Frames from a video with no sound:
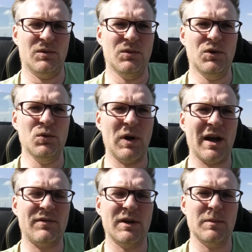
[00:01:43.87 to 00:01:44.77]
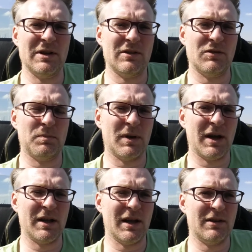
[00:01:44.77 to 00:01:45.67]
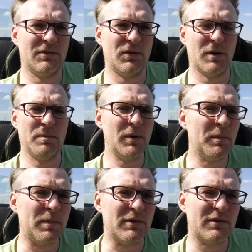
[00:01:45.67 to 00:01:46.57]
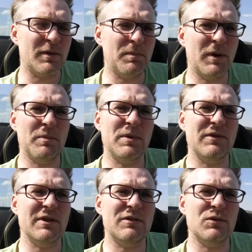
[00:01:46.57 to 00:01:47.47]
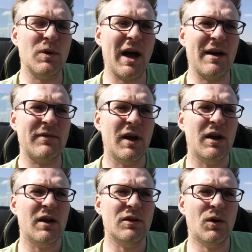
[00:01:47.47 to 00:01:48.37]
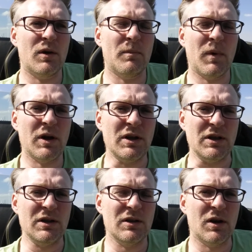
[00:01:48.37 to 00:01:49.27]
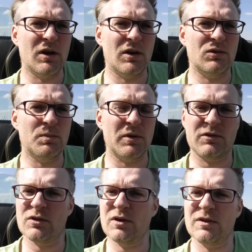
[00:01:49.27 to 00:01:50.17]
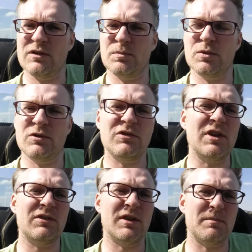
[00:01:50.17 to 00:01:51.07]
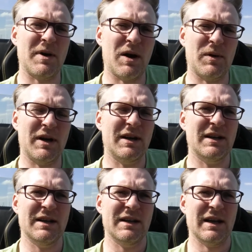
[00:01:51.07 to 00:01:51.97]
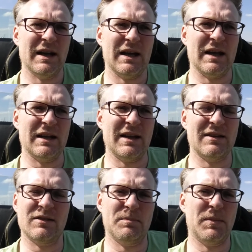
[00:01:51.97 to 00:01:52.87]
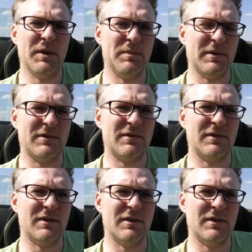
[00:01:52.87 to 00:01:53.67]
You have a limited supply. It's for a purpose. The purpose is to have your money to preserve its purchasing power. That's the purpose.